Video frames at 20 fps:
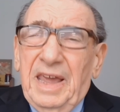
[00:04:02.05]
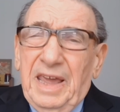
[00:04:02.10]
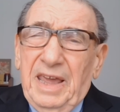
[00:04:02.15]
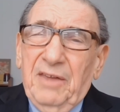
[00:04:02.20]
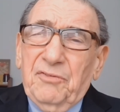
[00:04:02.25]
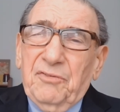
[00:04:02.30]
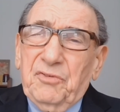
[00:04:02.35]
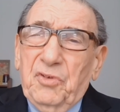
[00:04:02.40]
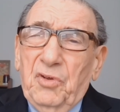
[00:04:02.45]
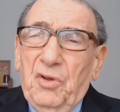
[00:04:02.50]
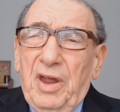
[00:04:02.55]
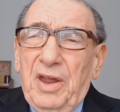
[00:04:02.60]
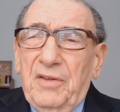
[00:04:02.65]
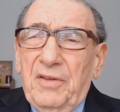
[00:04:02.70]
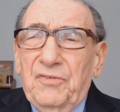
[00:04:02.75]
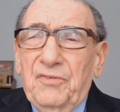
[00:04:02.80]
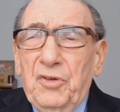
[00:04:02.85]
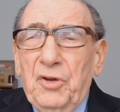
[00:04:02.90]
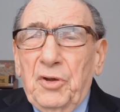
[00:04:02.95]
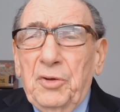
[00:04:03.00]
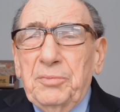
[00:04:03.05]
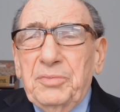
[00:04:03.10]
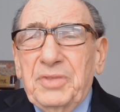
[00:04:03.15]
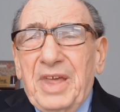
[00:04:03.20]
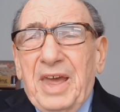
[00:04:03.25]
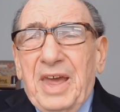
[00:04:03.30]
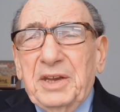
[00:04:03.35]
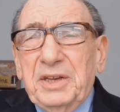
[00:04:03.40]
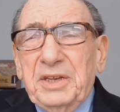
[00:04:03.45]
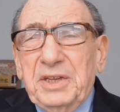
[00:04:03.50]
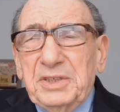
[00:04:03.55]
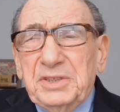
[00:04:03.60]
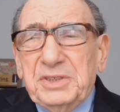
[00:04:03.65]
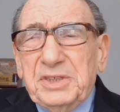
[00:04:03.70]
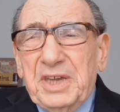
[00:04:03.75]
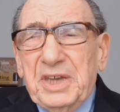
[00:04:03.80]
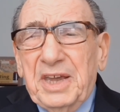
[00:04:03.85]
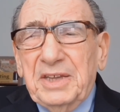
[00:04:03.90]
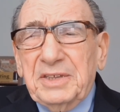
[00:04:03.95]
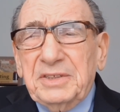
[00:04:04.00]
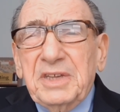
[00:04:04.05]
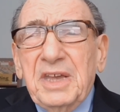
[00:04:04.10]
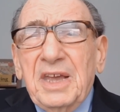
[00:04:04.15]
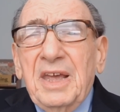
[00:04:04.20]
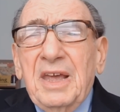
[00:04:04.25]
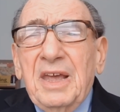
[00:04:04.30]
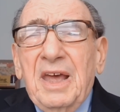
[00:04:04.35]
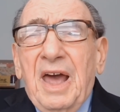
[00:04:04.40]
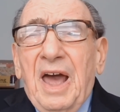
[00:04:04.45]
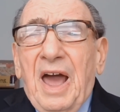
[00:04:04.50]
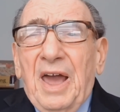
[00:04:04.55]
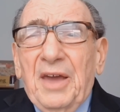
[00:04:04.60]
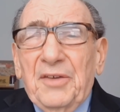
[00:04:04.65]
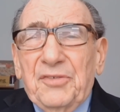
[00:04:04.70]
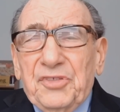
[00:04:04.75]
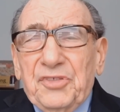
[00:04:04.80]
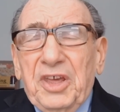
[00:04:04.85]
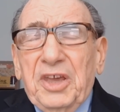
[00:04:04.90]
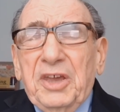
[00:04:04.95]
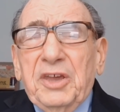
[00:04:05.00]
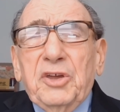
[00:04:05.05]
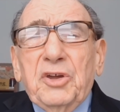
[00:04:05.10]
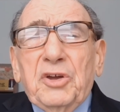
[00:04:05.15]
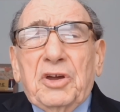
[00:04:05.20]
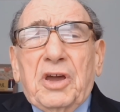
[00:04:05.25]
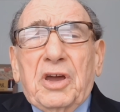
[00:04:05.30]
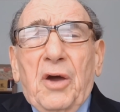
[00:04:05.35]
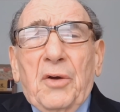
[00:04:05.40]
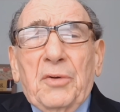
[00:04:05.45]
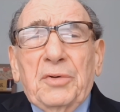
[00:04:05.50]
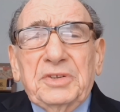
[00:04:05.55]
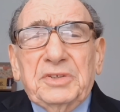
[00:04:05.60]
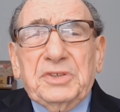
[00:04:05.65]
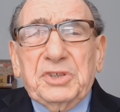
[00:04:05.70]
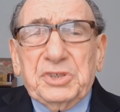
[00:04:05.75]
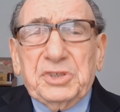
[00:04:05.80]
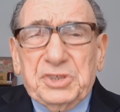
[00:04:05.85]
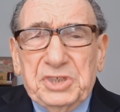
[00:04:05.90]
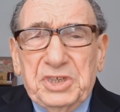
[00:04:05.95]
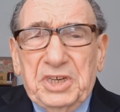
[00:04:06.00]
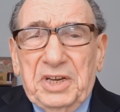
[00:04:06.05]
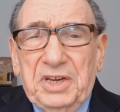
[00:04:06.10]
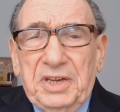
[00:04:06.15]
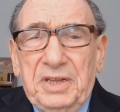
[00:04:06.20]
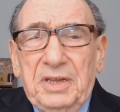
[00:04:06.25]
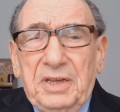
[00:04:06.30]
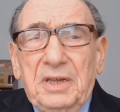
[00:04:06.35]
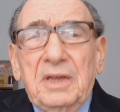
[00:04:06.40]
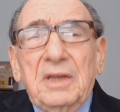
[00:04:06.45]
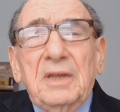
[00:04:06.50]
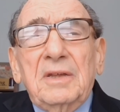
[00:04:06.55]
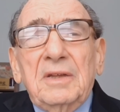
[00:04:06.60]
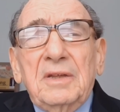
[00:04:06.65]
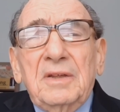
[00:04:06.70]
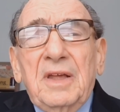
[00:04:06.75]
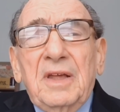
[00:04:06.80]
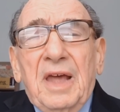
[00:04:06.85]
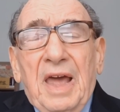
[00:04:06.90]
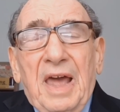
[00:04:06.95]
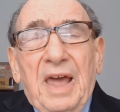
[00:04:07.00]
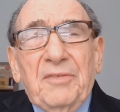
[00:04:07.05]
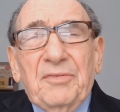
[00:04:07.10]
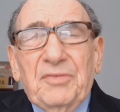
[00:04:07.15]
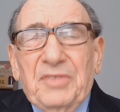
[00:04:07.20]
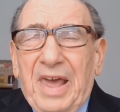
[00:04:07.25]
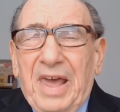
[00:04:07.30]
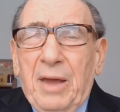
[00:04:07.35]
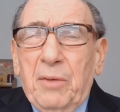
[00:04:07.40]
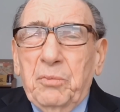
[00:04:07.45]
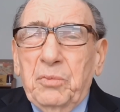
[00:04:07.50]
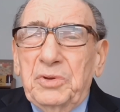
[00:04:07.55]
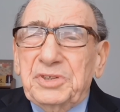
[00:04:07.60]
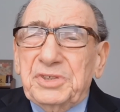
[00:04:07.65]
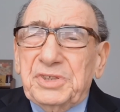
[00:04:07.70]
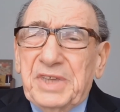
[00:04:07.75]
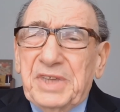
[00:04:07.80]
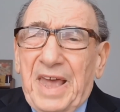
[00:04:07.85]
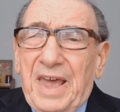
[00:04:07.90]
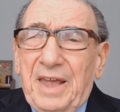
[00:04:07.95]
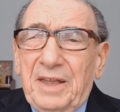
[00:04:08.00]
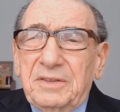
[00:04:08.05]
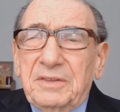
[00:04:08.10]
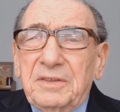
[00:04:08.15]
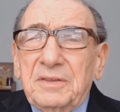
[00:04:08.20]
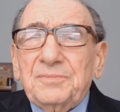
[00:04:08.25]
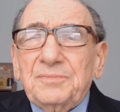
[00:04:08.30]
After I affirmed that, he said, "I think you're going to City." And that was that.